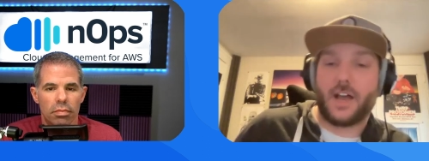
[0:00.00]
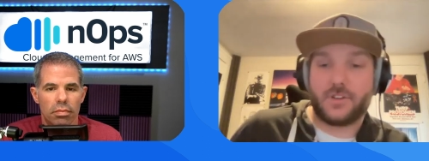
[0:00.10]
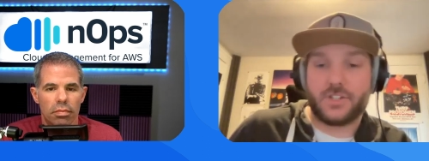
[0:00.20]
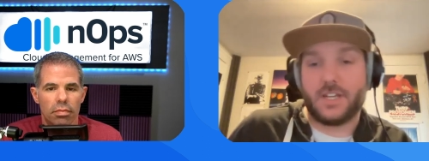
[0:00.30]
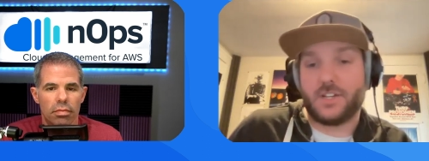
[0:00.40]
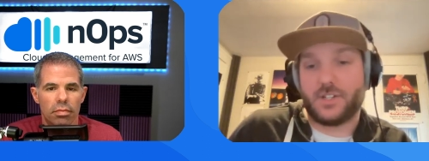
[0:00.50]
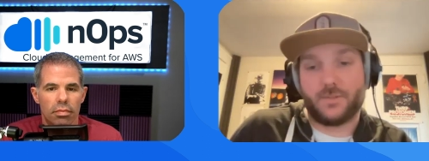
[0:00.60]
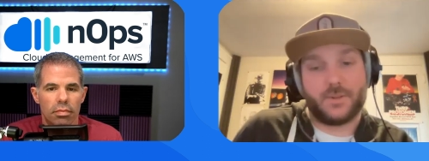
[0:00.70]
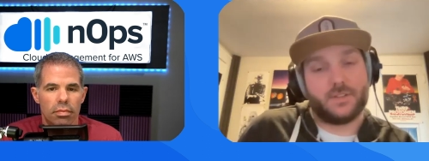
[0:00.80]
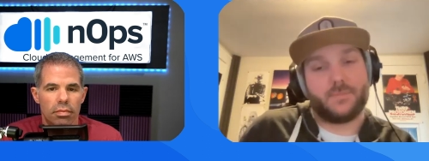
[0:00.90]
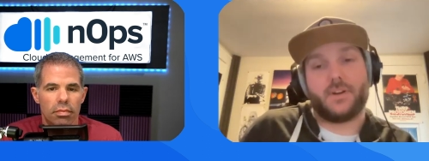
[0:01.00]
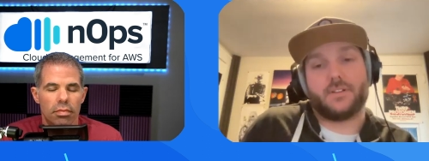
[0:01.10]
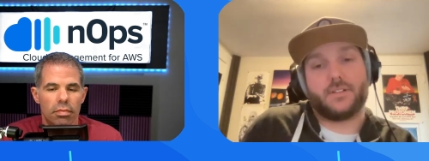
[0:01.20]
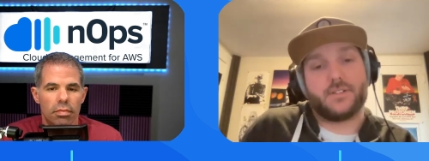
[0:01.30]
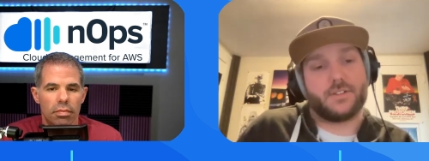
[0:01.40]
Speaker 1: conversation which the
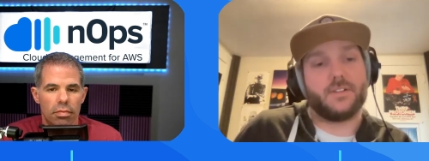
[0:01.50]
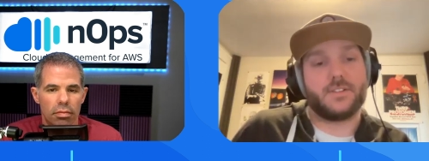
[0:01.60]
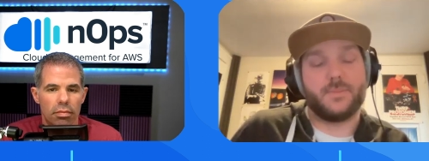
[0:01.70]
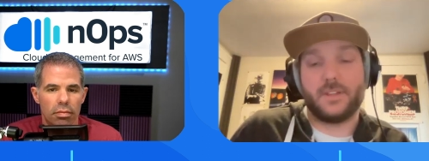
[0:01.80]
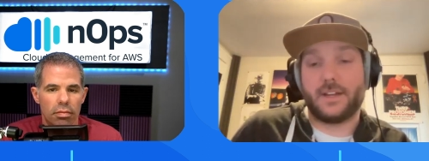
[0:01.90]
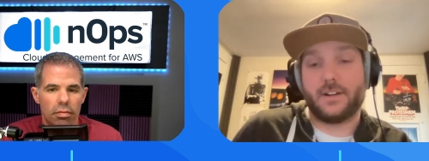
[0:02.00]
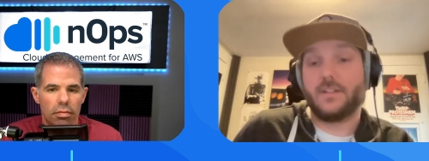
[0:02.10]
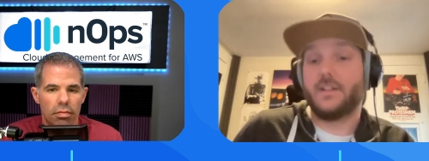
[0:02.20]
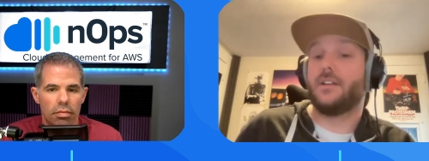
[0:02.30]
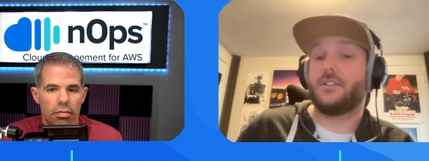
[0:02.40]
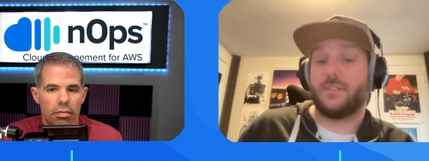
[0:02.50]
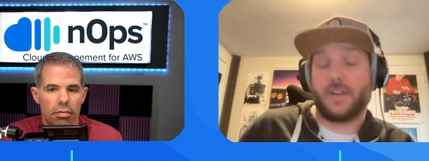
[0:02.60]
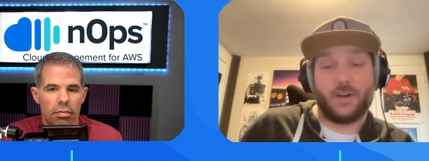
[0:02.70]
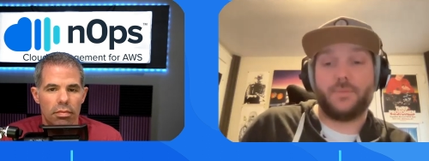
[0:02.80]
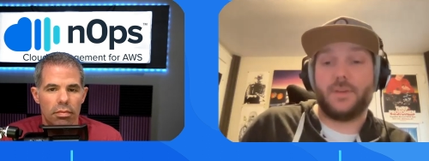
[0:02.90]
partners are ultimately there to
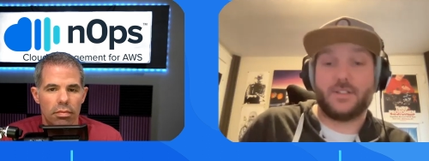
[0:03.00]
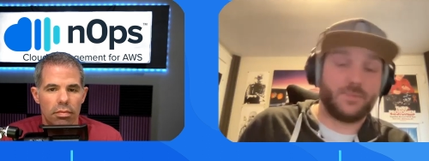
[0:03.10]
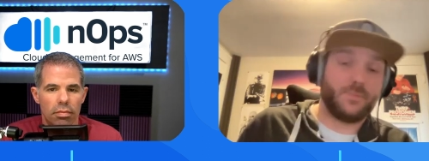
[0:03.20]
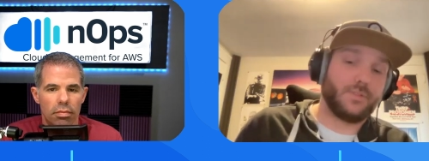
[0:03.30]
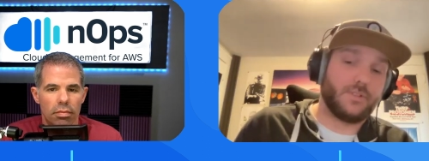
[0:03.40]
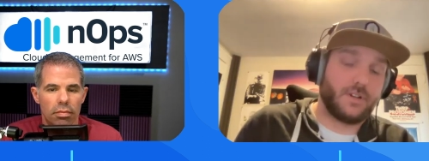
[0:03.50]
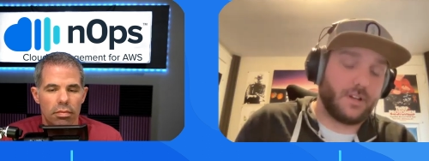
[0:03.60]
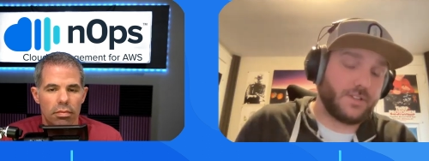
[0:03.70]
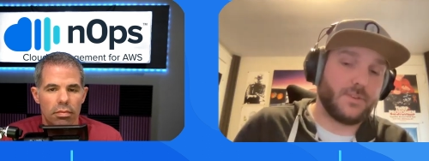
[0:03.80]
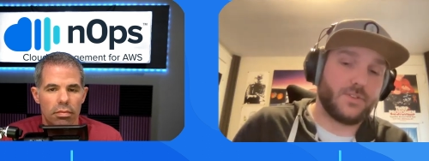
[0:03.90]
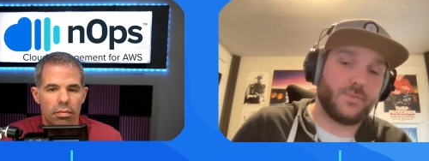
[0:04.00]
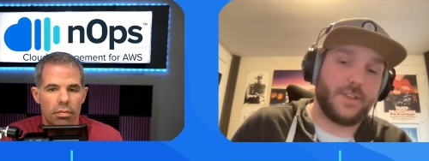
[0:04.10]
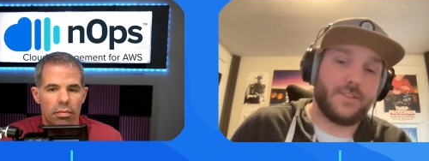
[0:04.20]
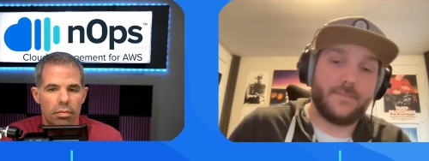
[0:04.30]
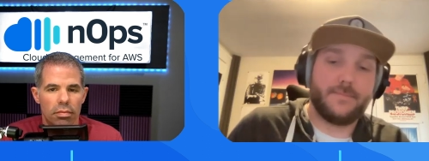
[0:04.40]
help and support their customers
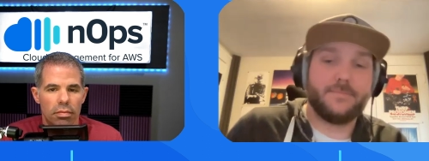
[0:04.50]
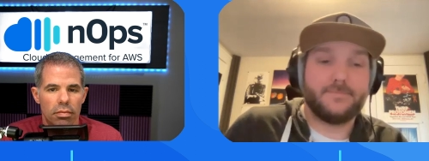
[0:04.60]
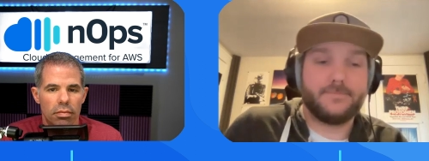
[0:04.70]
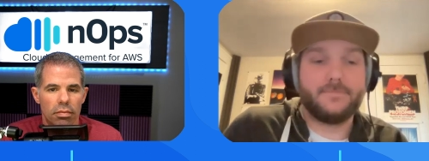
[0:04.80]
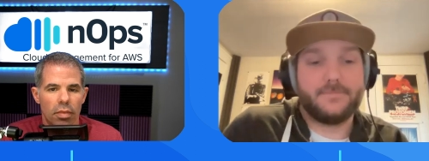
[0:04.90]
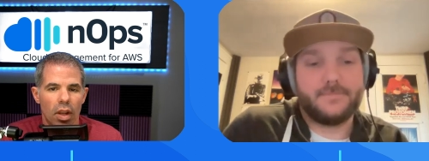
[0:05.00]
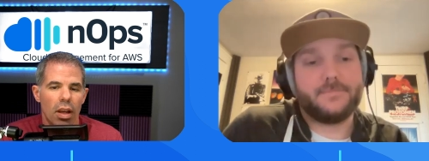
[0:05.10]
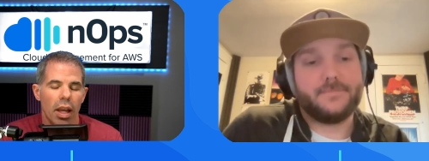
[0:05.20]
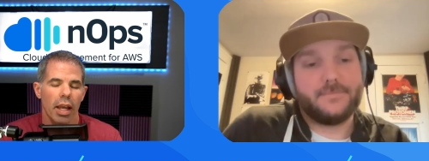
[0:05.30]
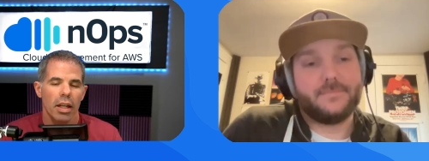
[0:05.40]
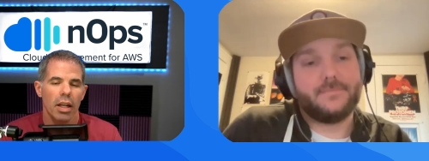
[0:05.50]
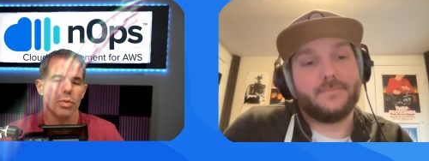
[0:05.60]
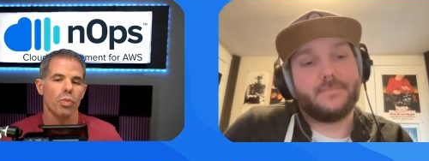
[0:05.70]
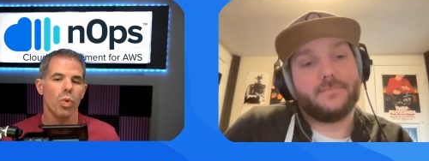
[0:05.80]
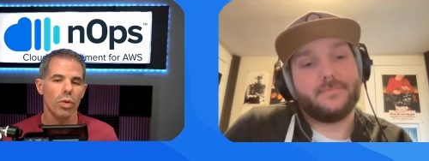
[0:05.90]
with
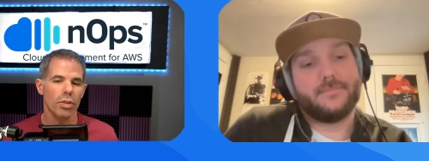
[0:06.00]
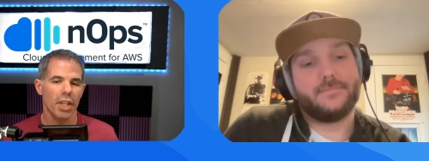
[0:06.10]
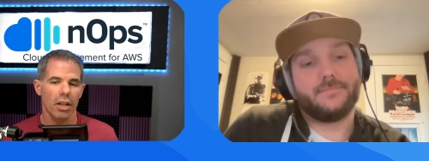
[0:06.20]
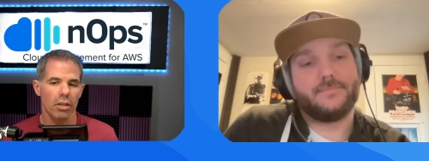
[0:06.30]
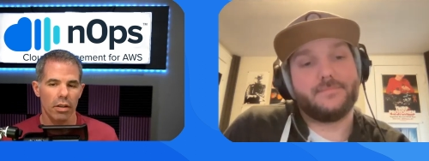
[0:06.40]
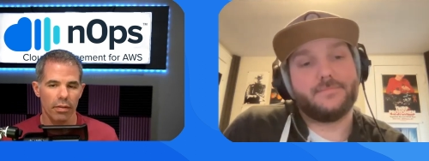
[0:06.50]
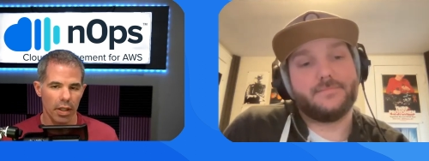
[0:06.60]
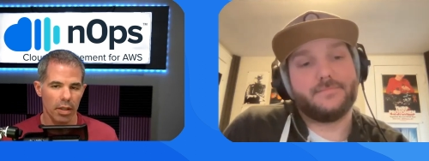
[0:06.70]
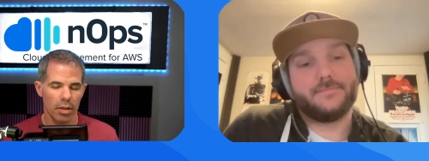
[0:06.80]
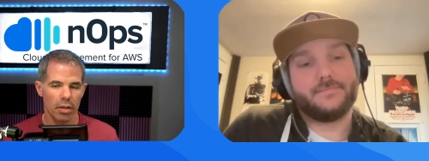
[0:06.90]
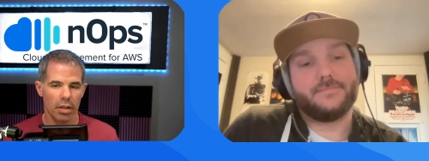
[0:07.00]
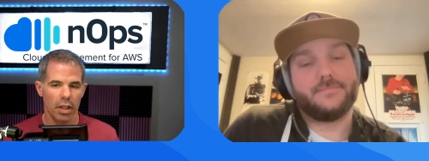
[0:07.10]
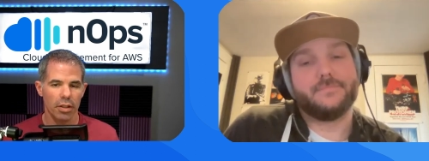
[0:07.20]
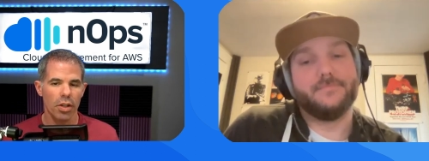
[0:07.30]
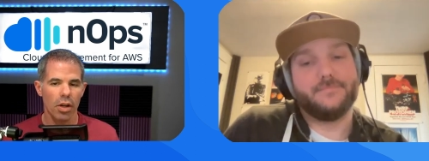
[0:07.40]
Speaker 2: NOPS rules that are available.
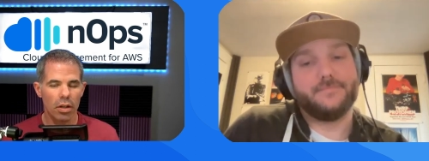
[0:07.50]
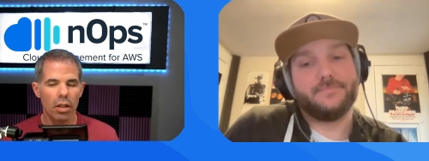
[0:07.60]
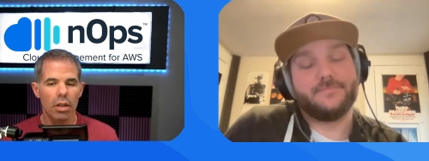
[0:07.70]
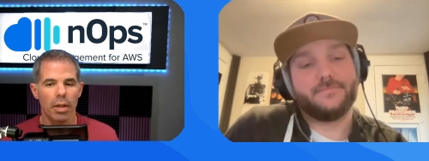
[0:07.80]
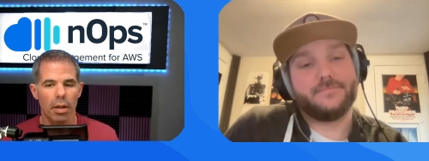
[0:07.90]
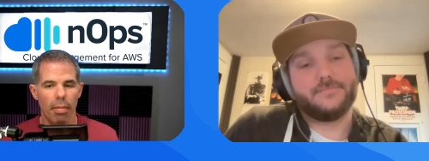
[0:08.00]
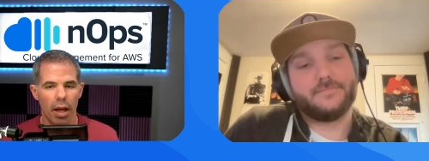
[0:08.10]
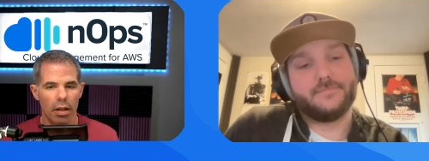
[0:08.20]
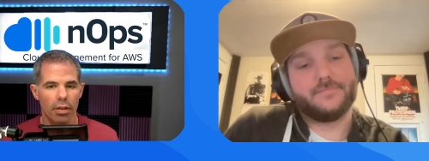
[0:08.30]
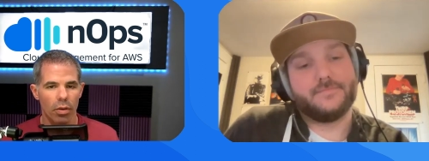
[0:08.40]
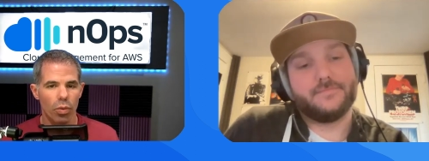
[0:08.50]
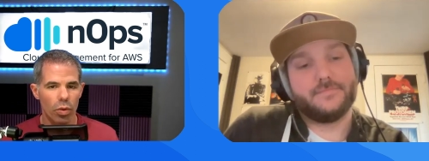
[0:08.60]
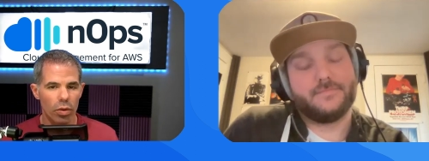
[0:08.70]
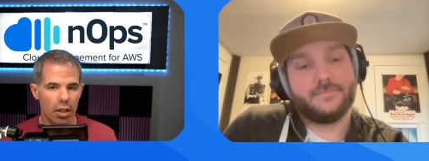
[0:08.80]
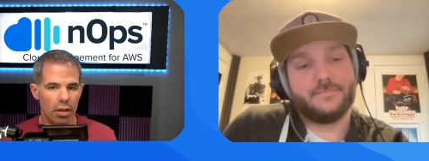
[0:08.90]
Can you talk a little bit about the
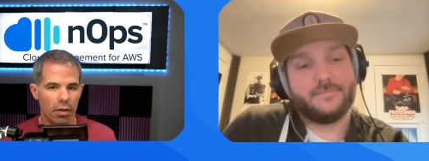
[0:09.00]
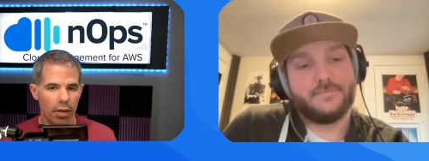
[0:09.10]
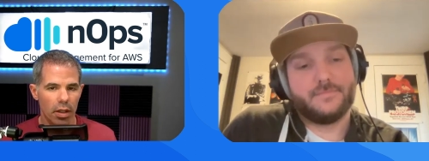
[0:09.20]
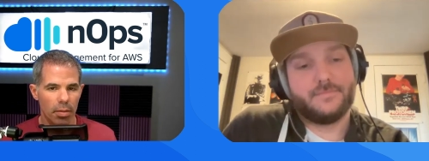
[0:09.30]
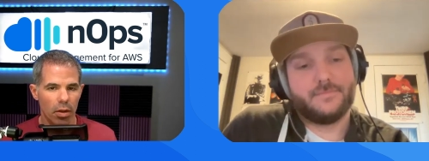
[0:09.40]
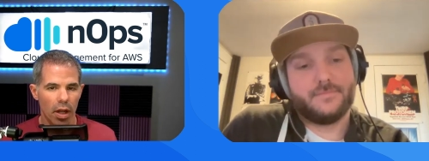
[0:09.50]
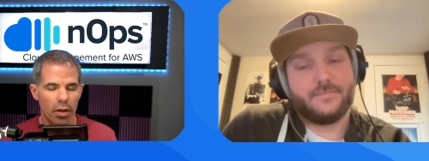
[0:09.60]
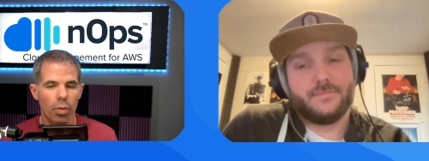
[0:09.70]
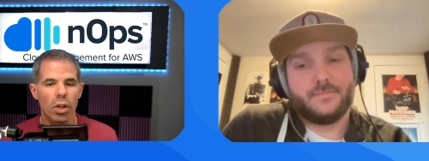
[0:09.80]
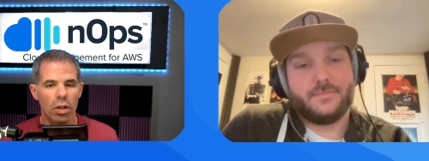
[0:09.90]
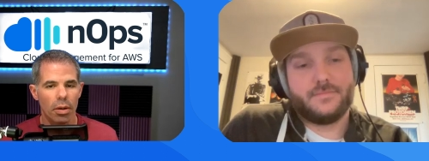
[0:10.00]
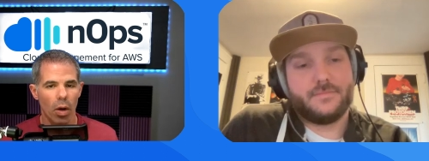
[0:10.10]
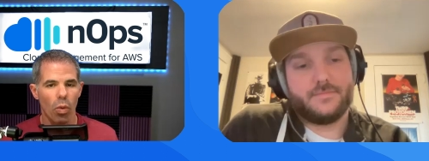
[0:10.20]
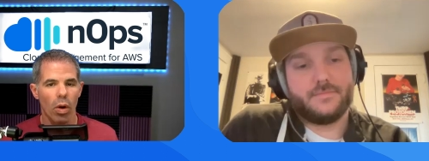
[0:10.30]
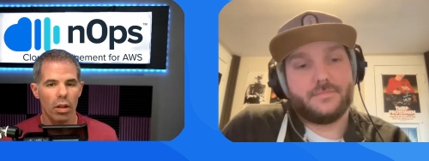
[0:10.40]
rules that are available? I know we're talking
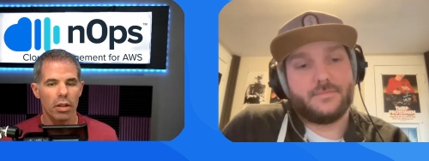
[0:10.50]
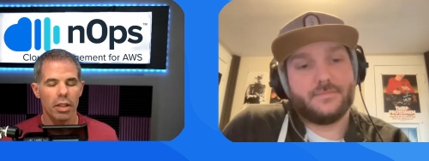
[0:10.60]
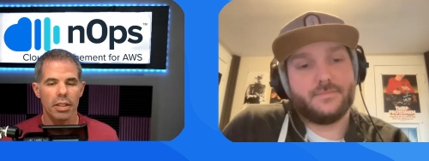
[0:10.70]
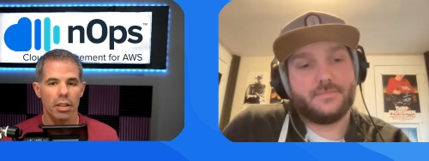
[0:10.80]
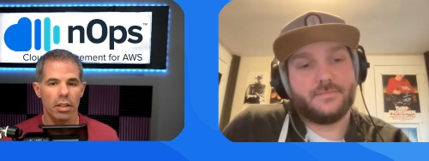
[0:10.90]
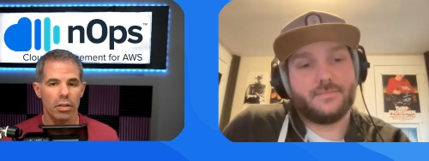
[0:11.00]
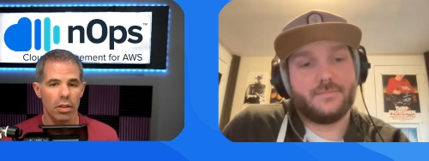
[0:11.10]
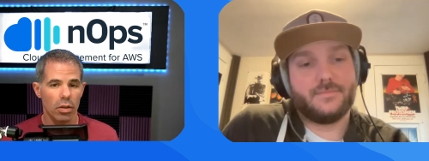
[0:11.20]
about well architected